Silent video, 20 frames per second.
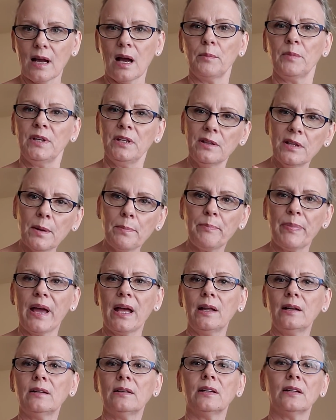I'm
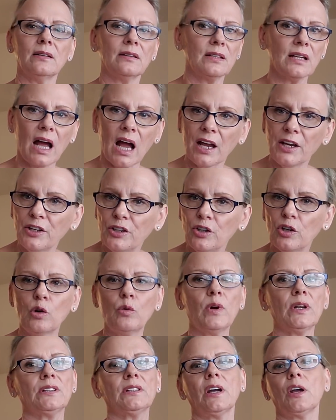independent. I know
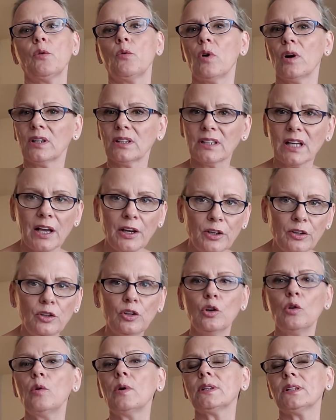what I want. I
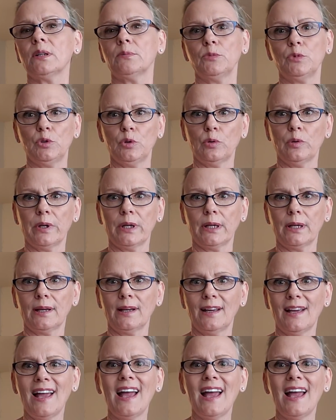know what I'm doing.